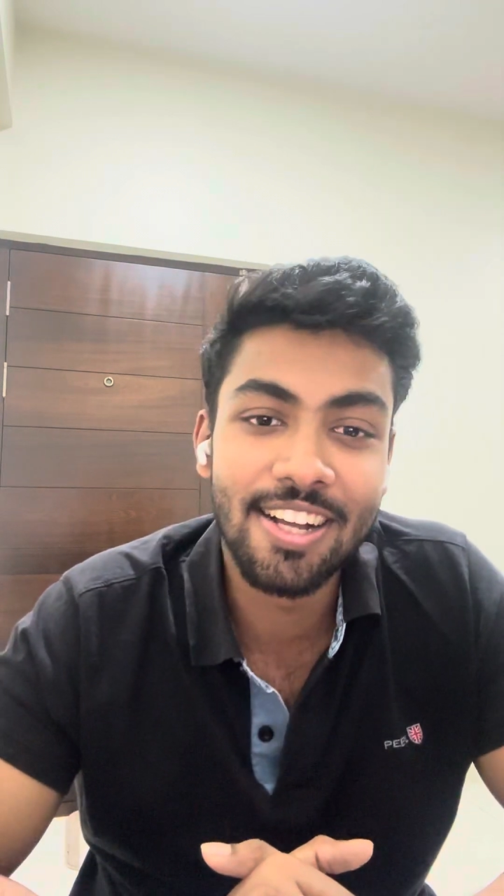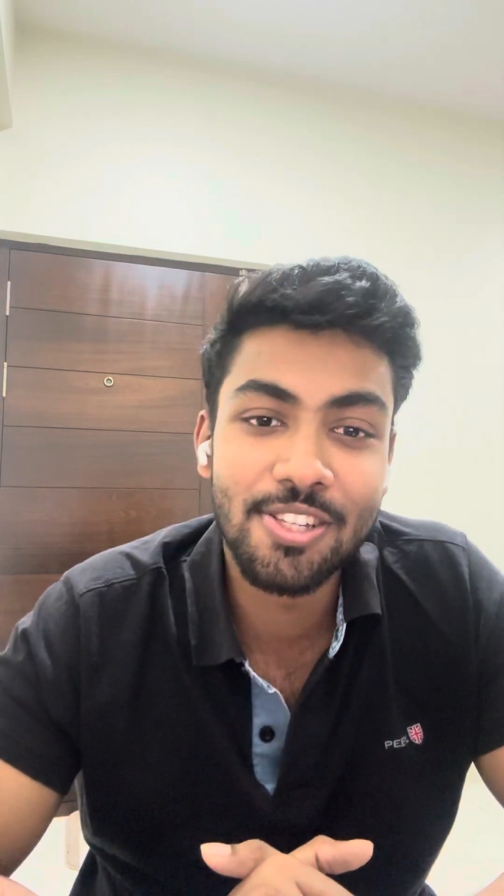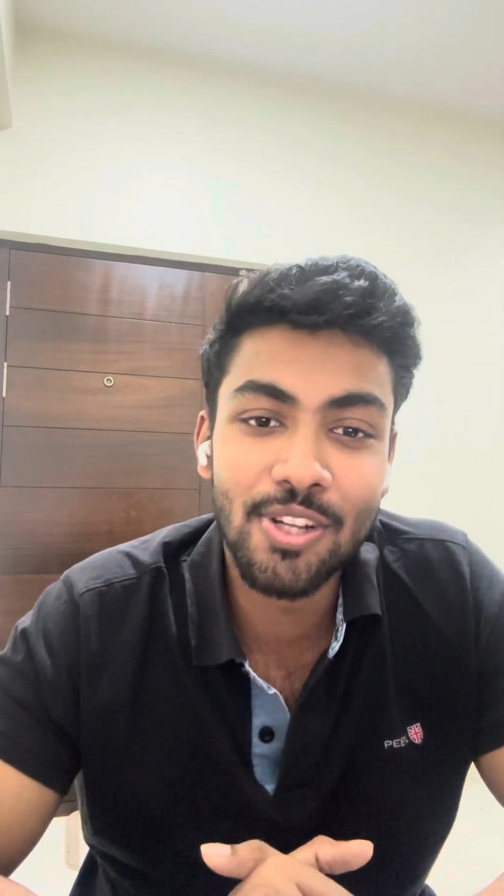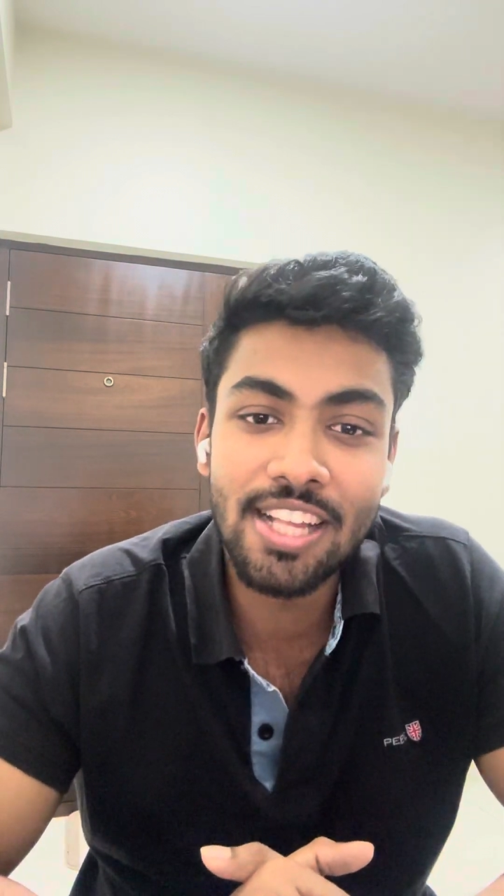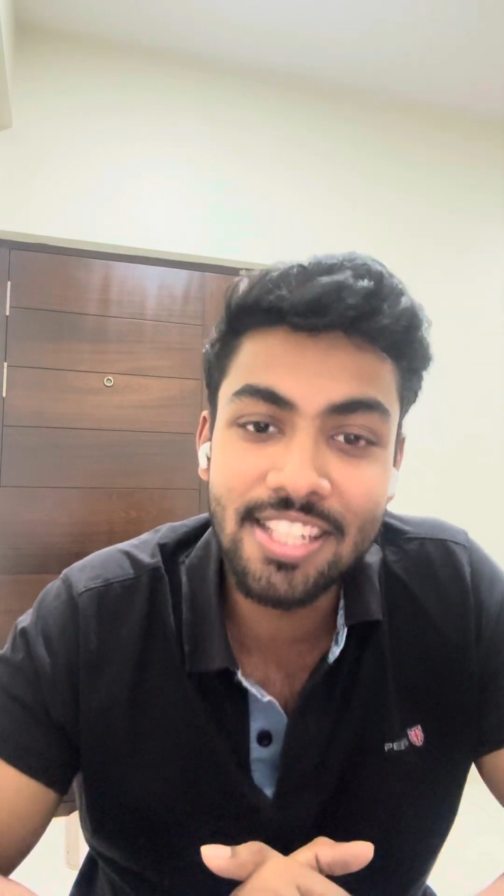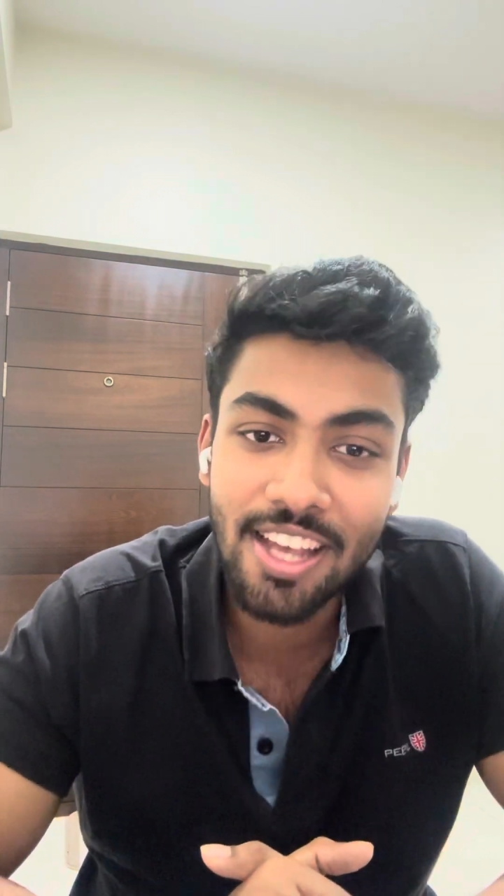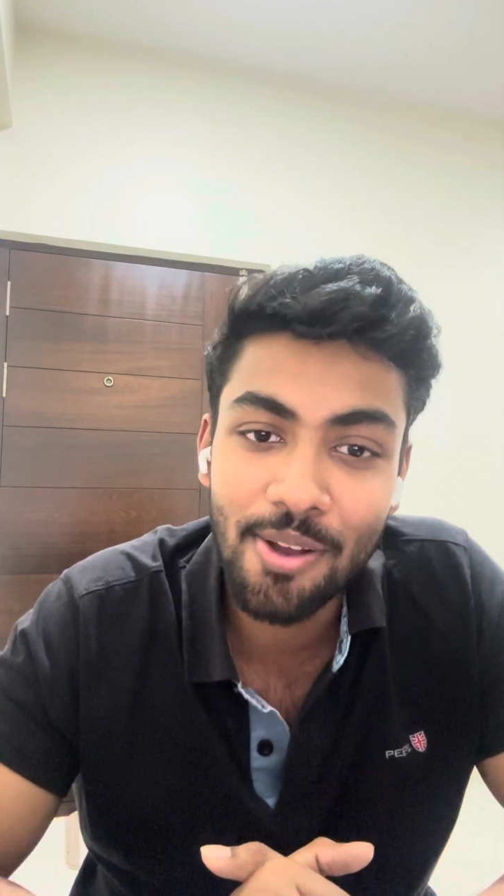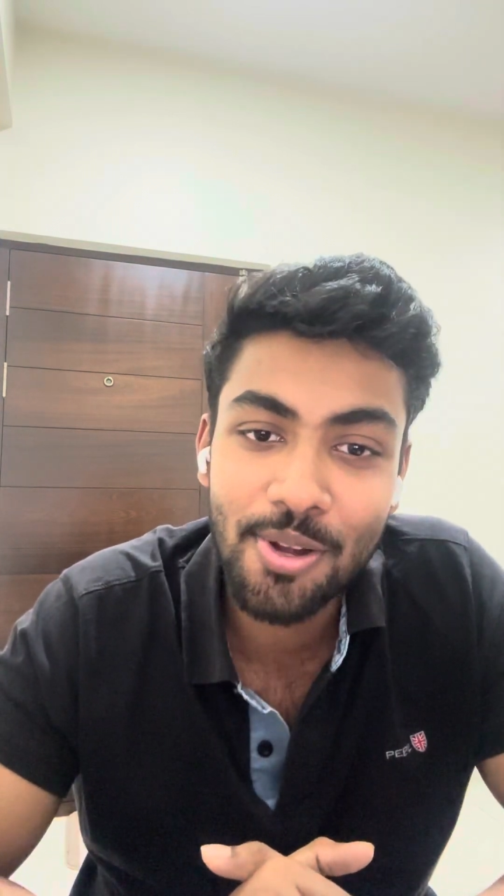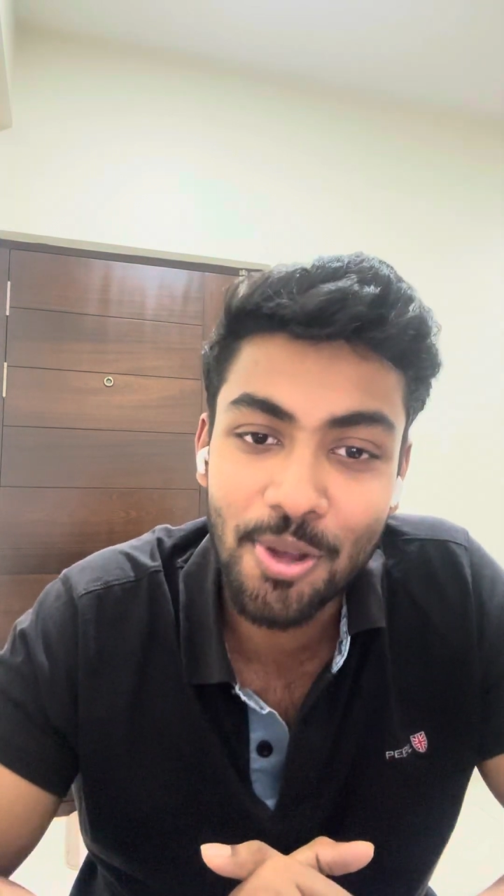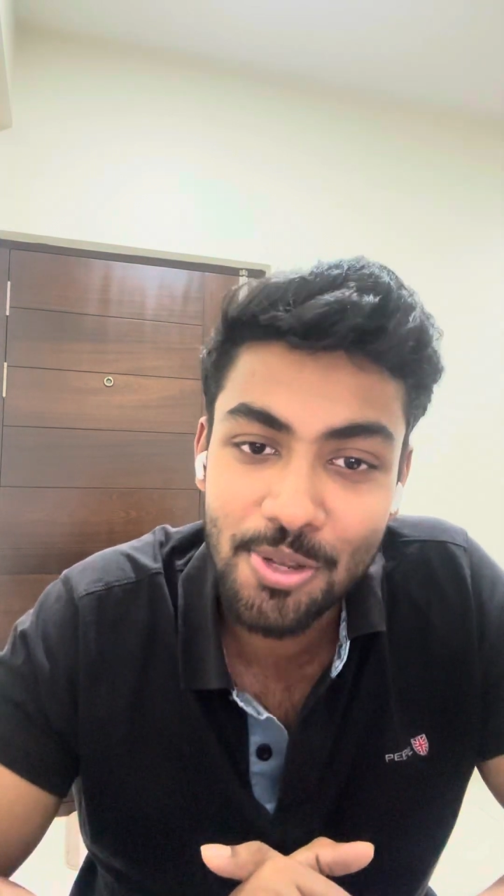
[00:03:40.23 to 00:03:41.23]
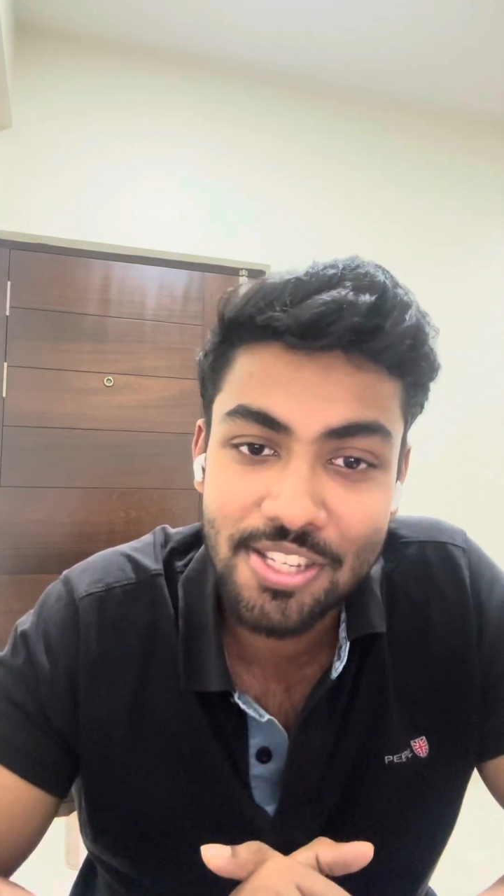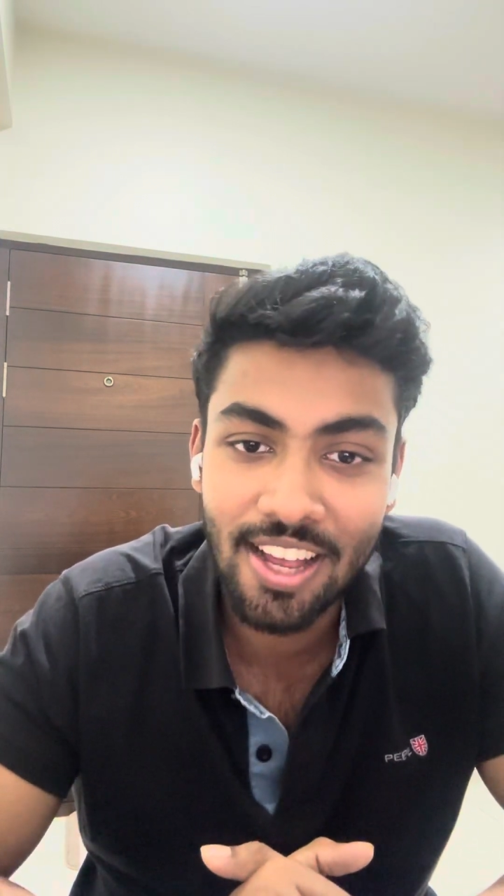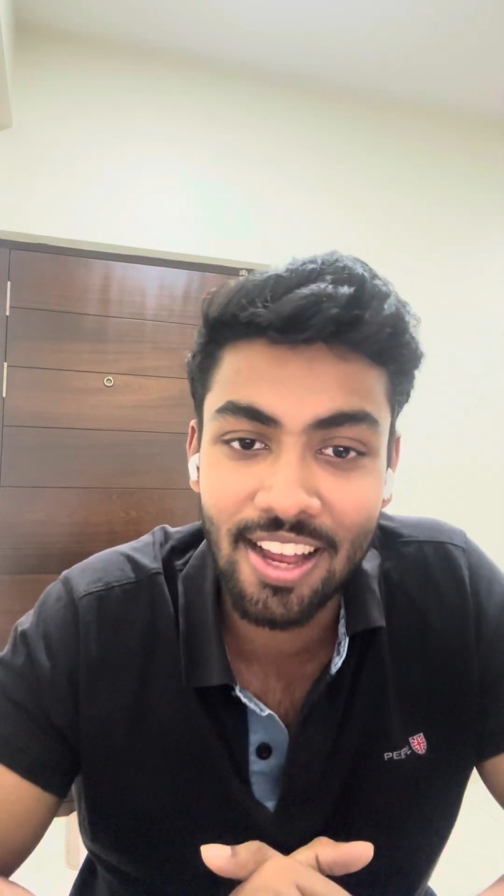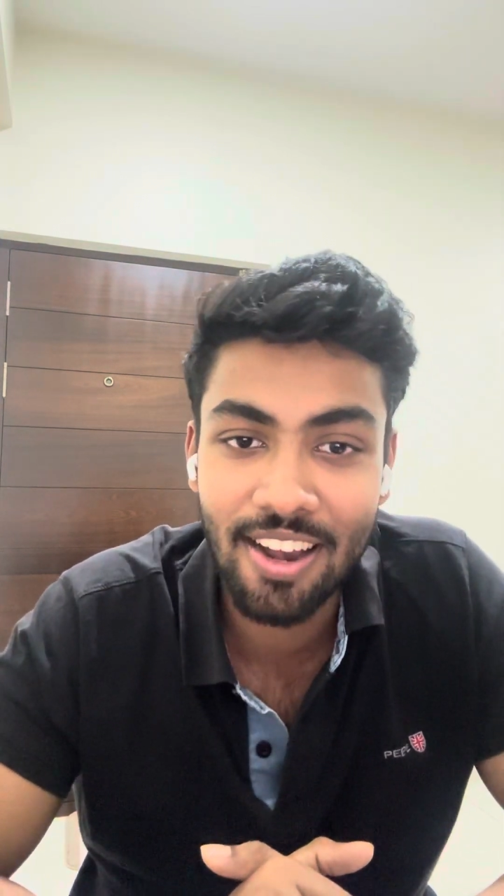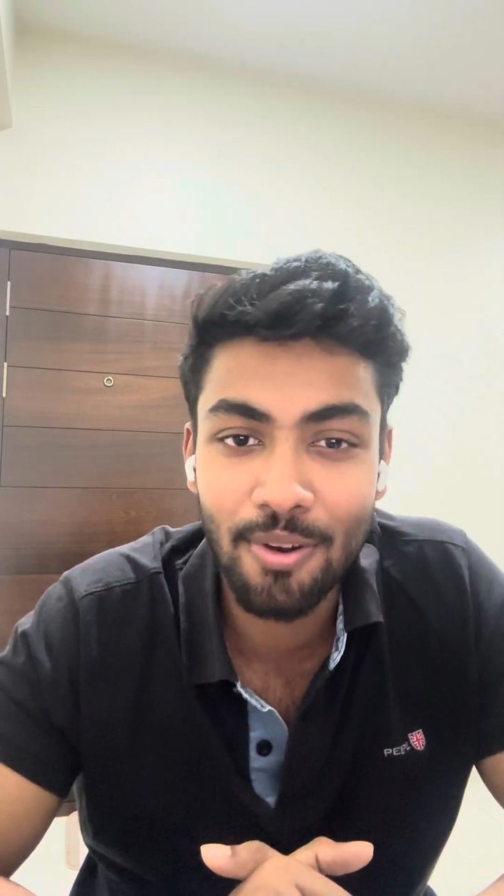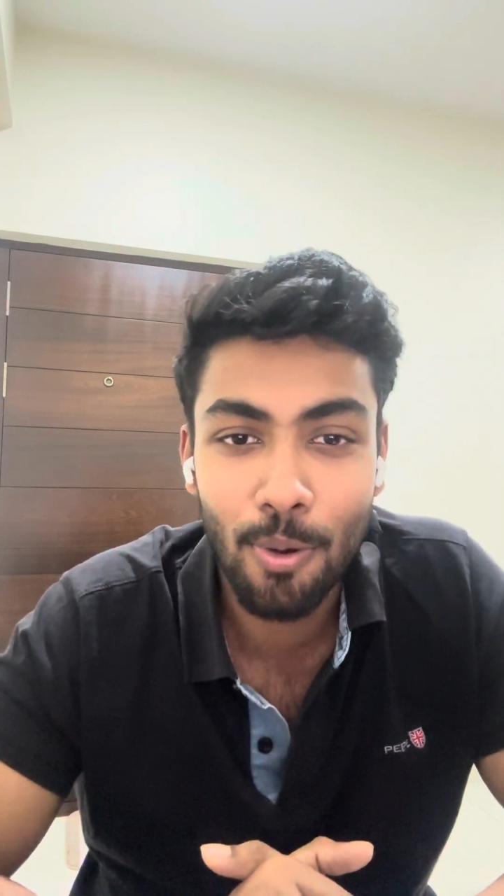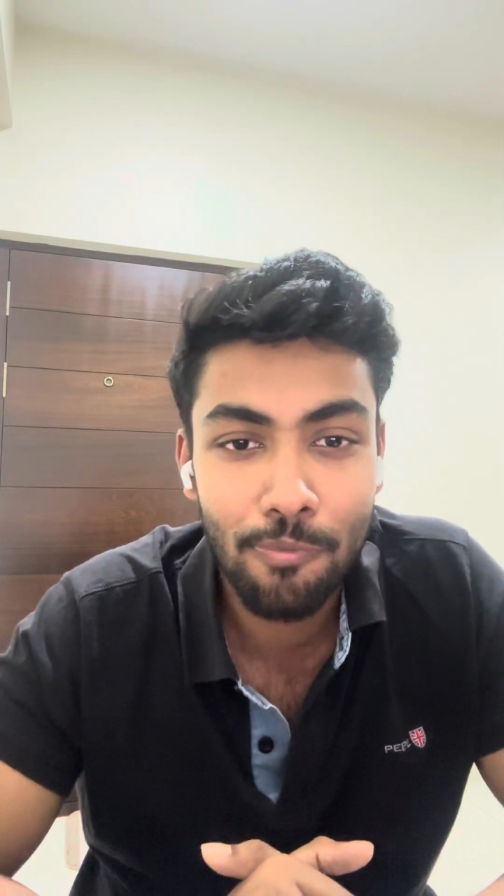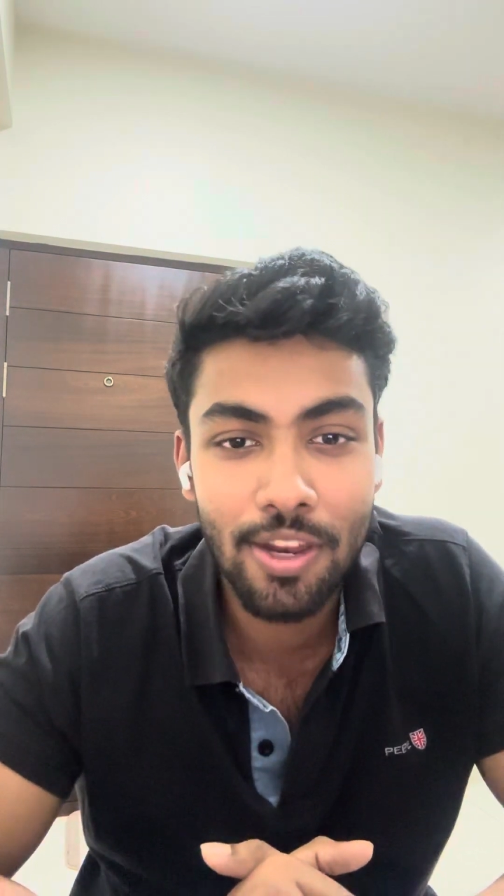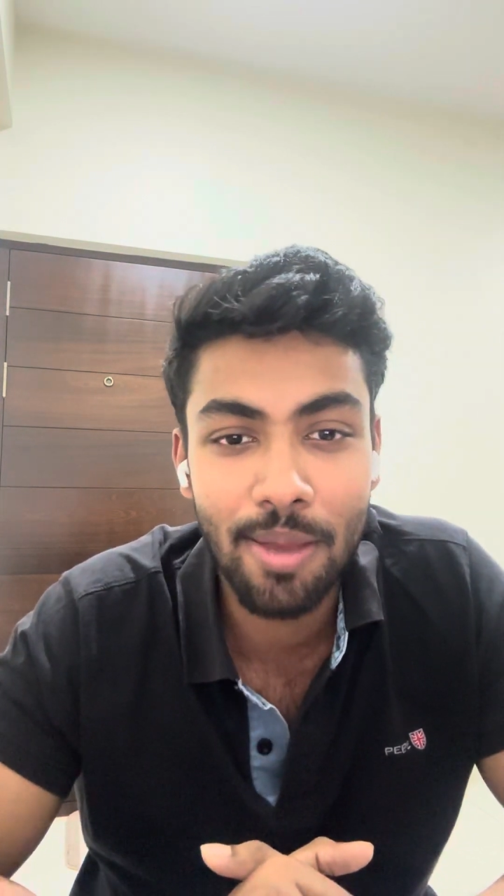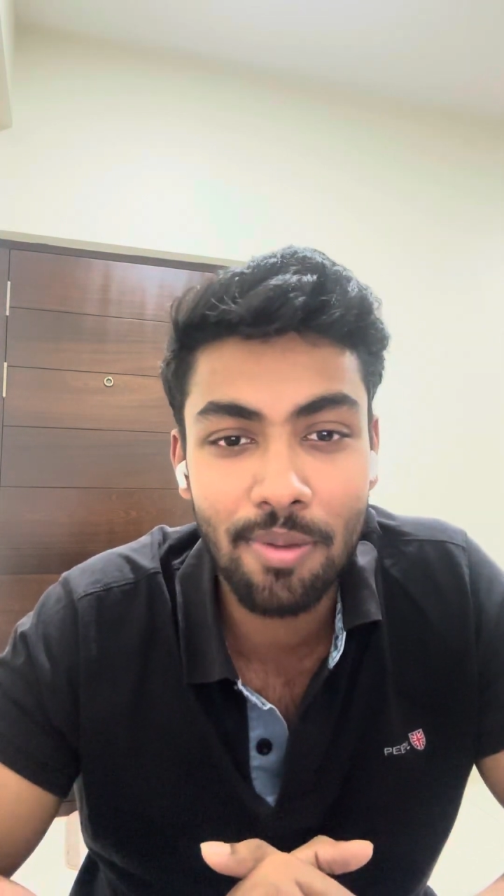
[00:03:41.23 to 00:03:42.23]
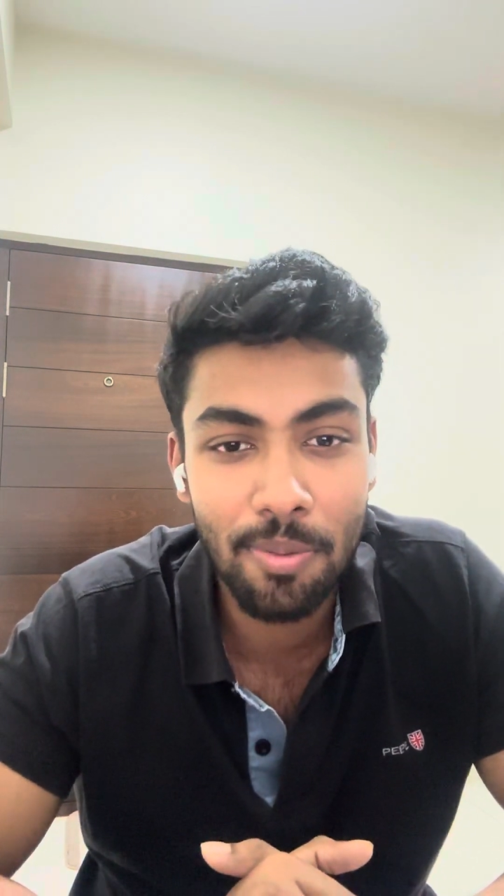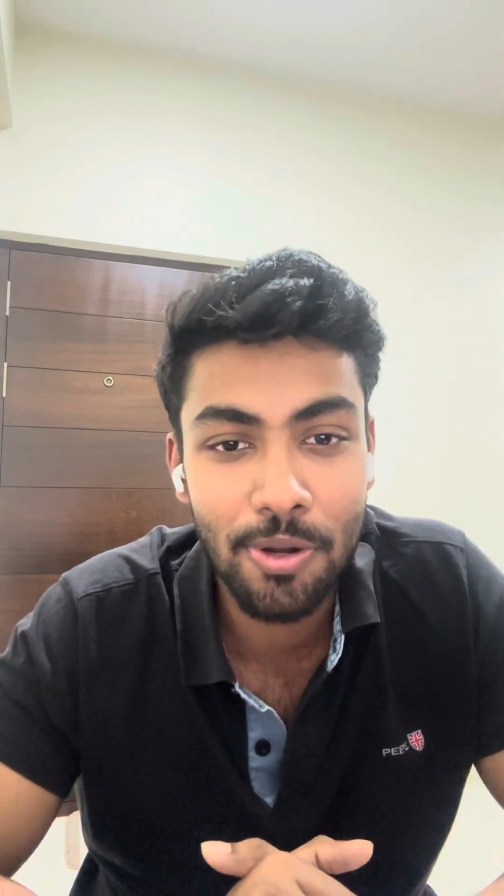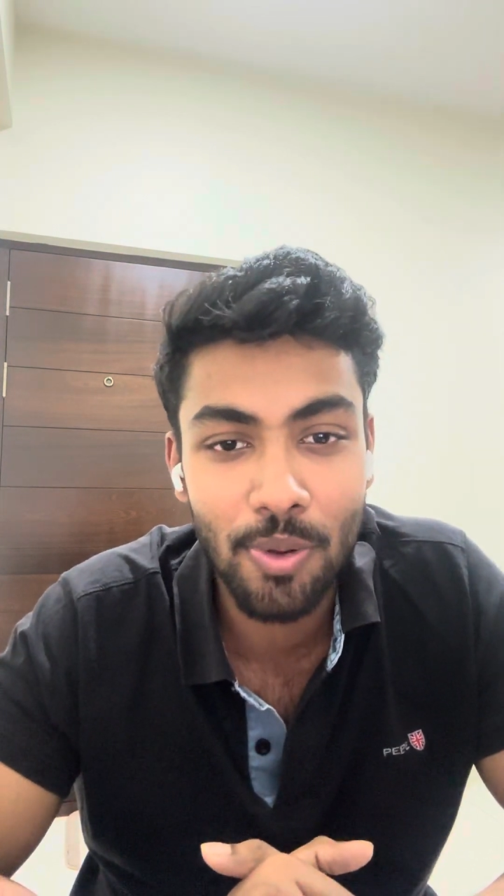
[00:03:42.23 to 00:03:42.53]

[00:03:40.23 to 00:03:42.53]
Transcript: So let's see how it goes, and hopefully I'm able